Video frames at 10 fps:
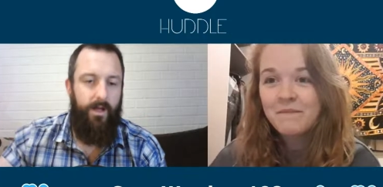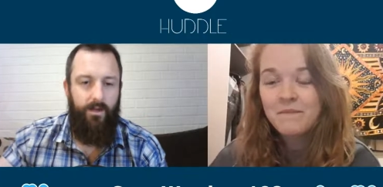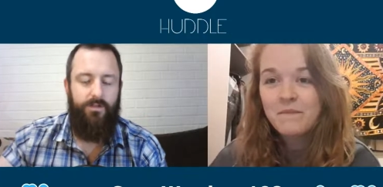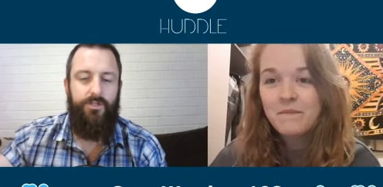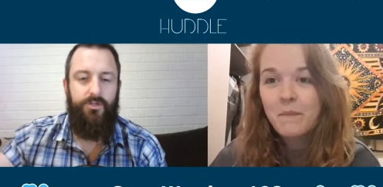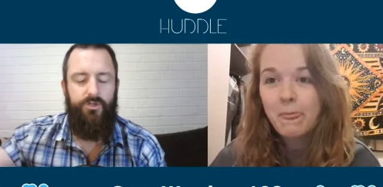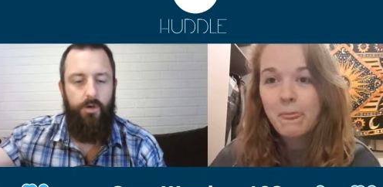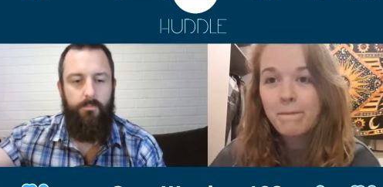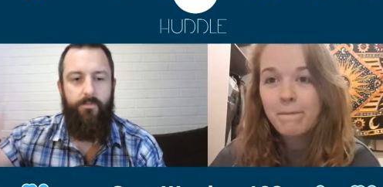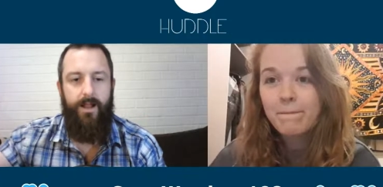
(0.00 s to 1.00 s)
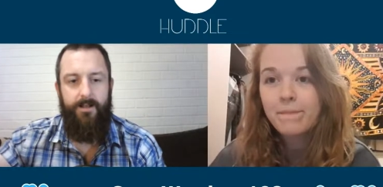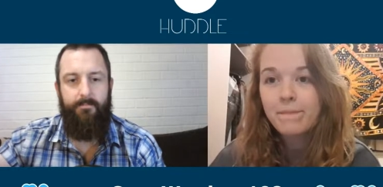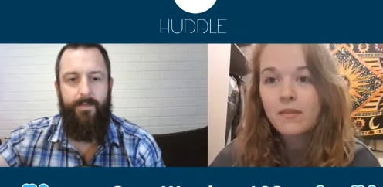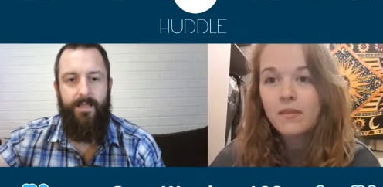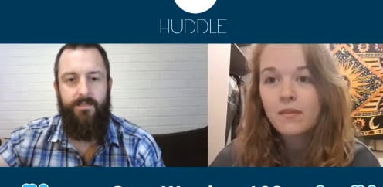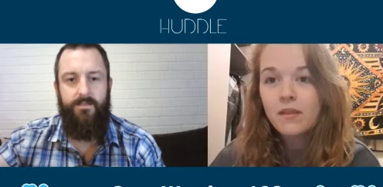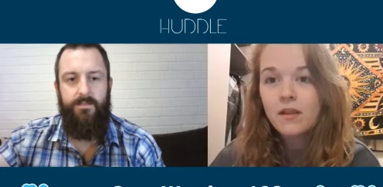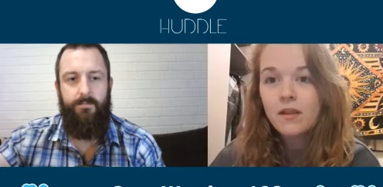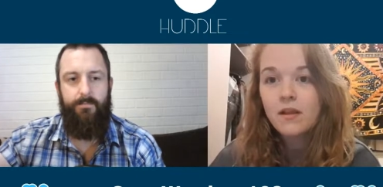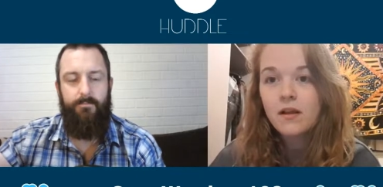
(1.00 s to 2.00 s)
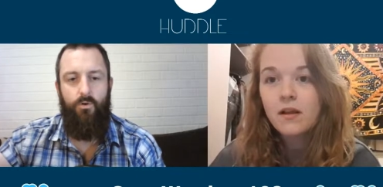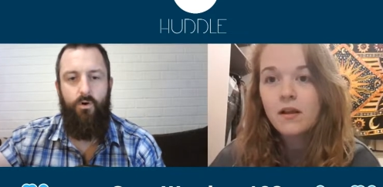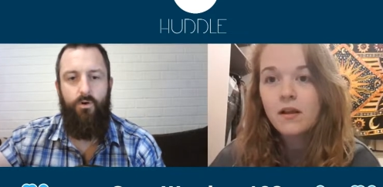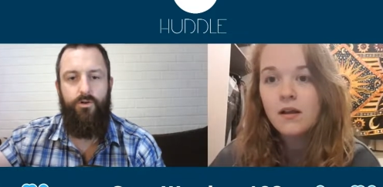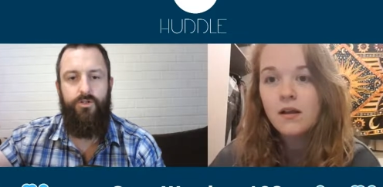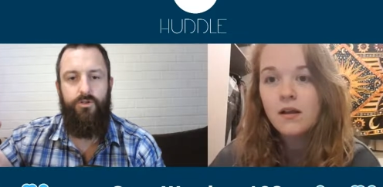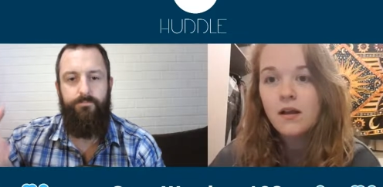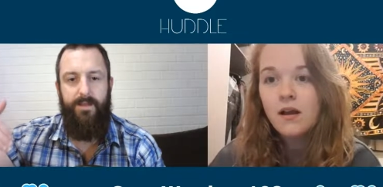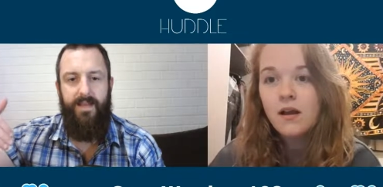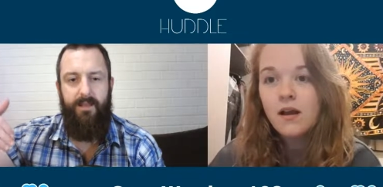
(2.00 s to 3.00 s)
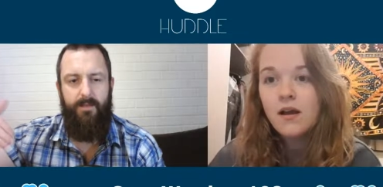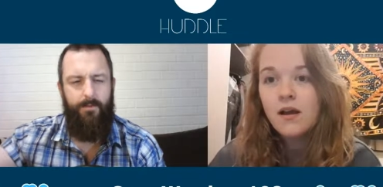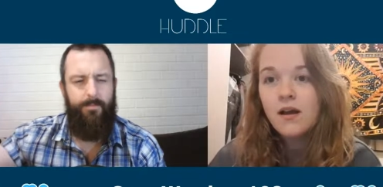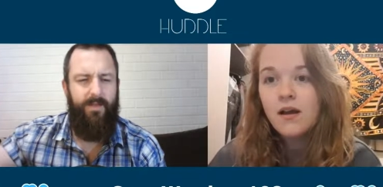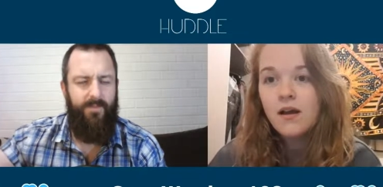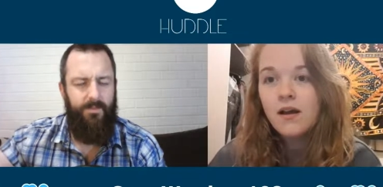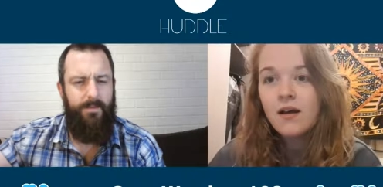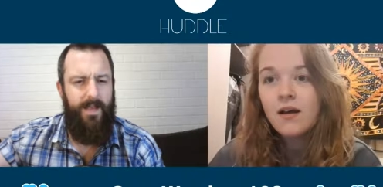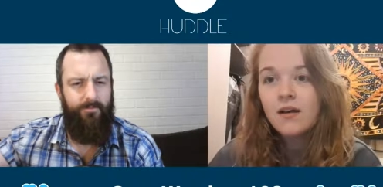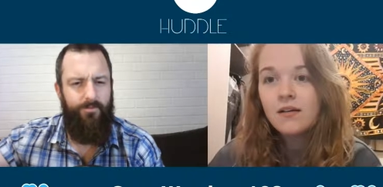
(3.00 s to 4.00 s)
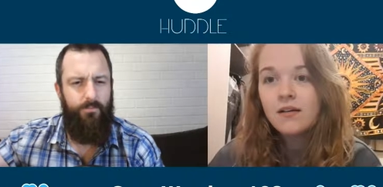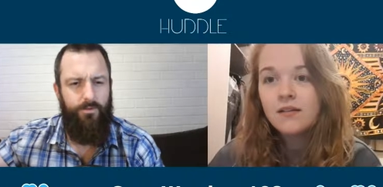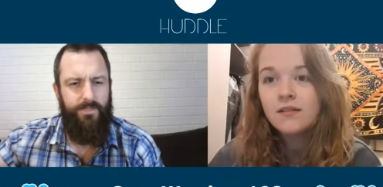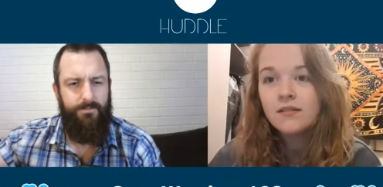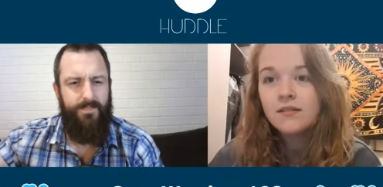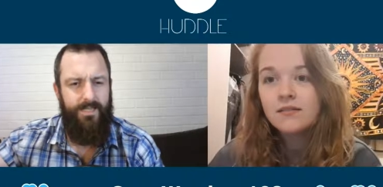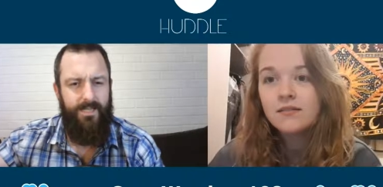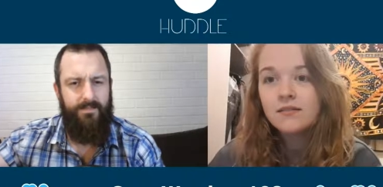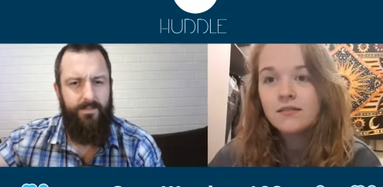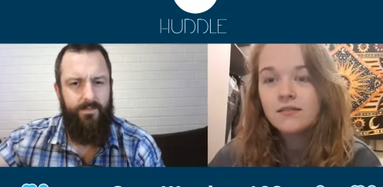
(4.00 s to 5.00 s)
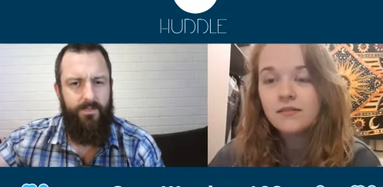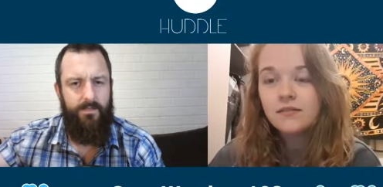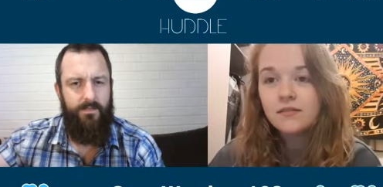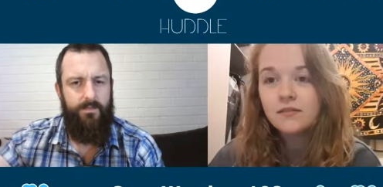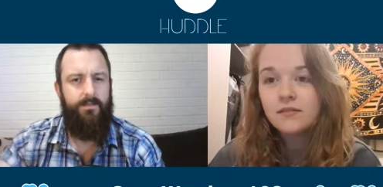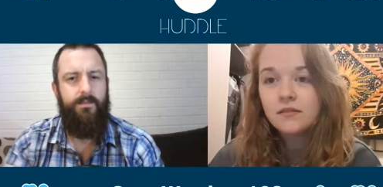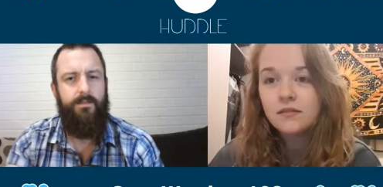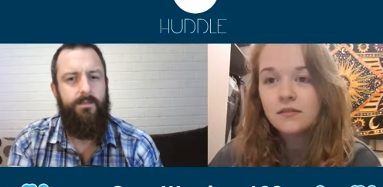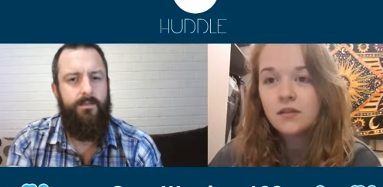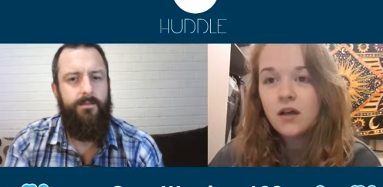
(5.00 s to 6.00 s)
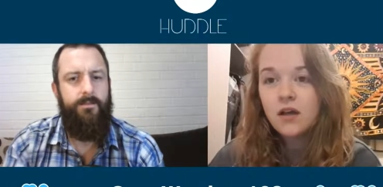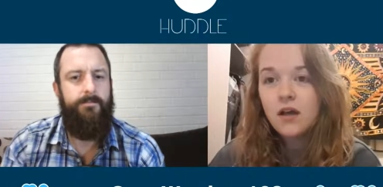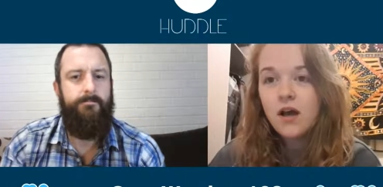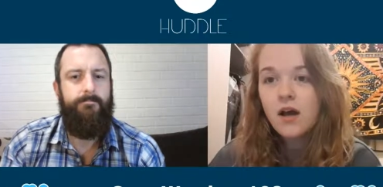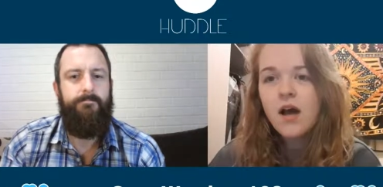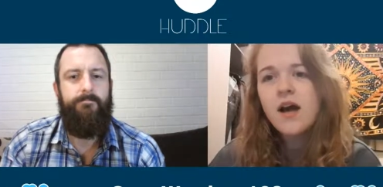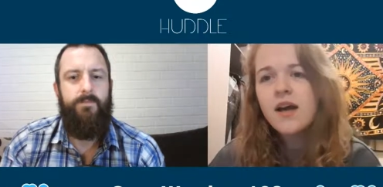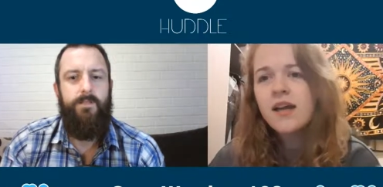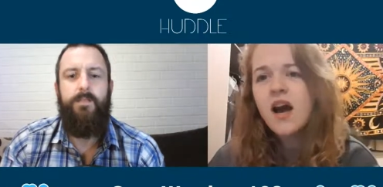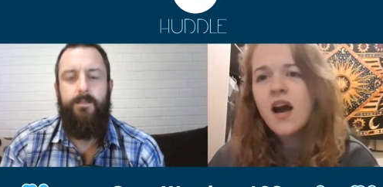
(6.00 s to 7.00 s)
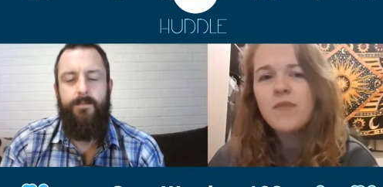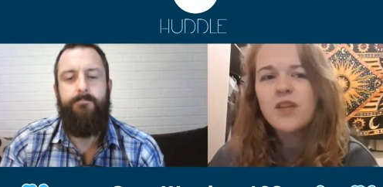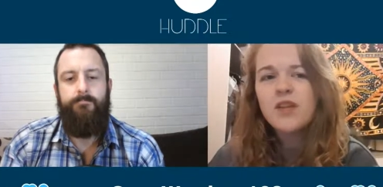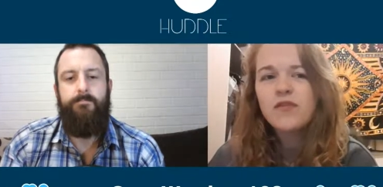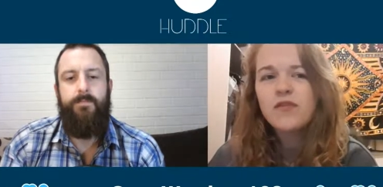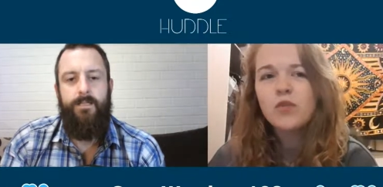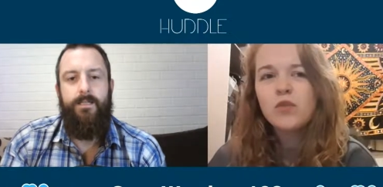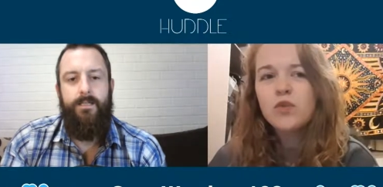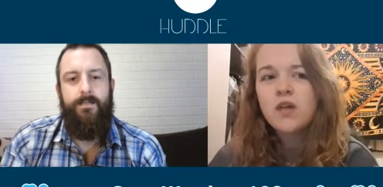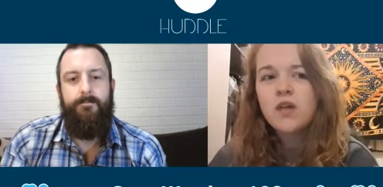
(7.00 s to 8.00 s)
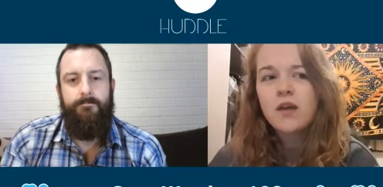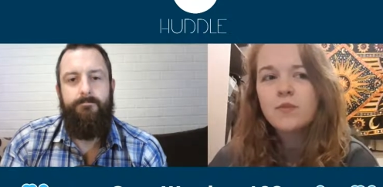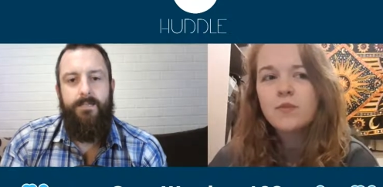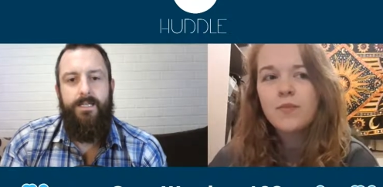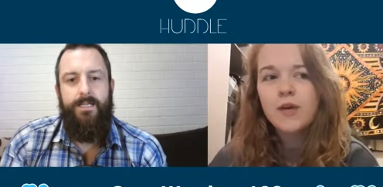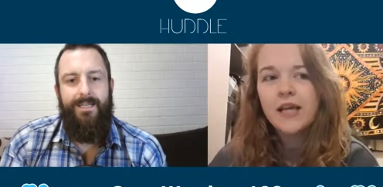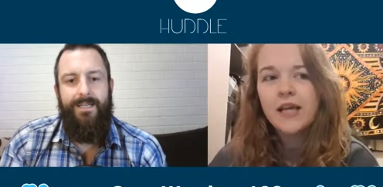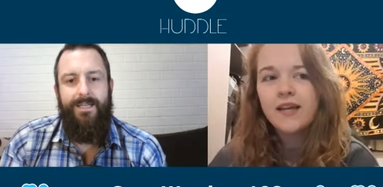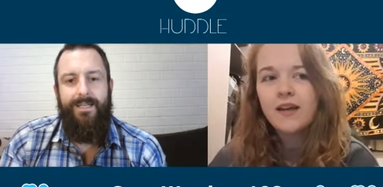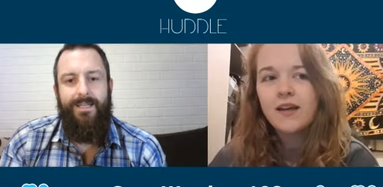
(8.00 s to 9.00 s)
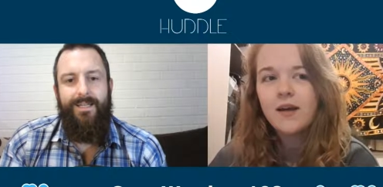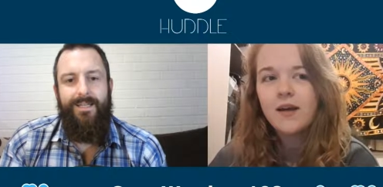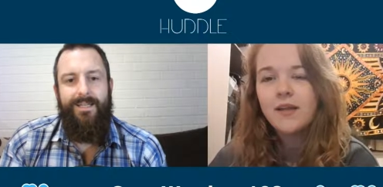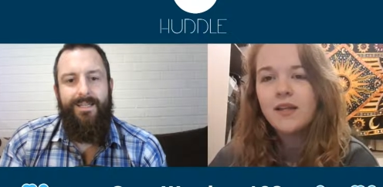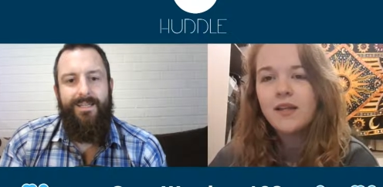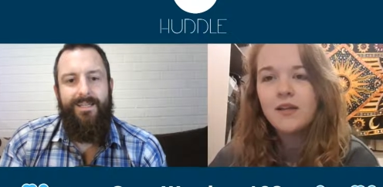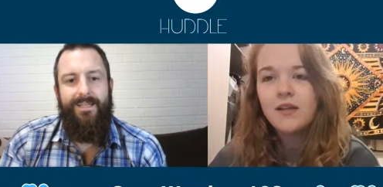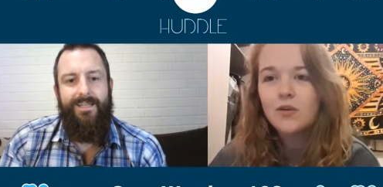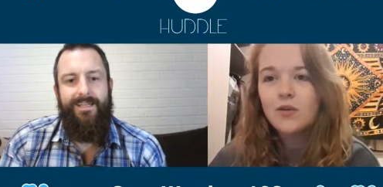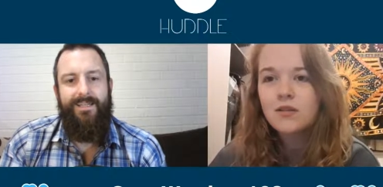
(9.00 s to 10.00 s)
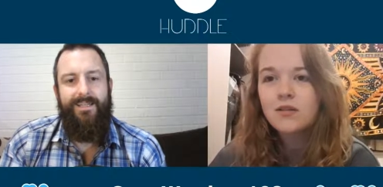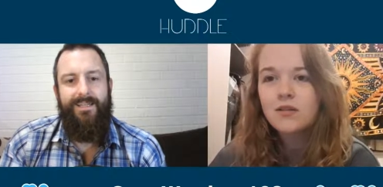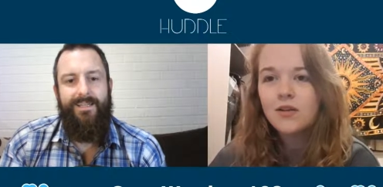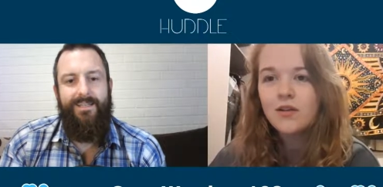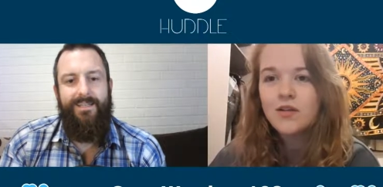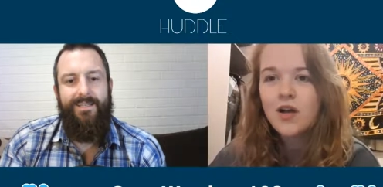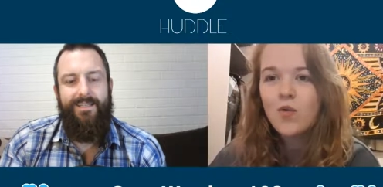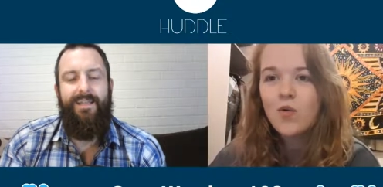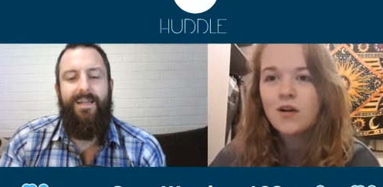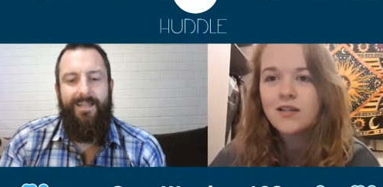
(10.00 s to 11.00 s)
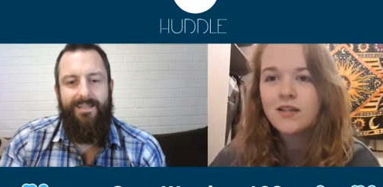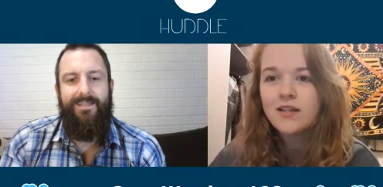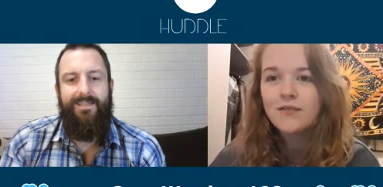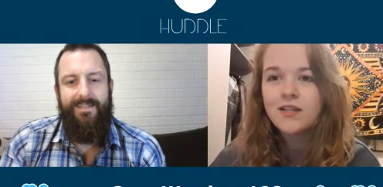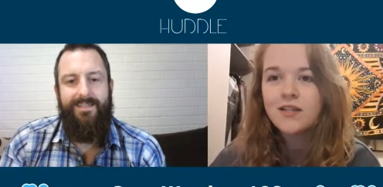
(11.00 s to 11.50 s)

Speaker 1: a lot? Did you show him around a bit more? Because you've been there a little bit. I think you've been there a few more times than he has, haven't you?
Speaker 2: Yeah, I've been there a few more times, but like, I mean, he knows how it works, and he fits in well enough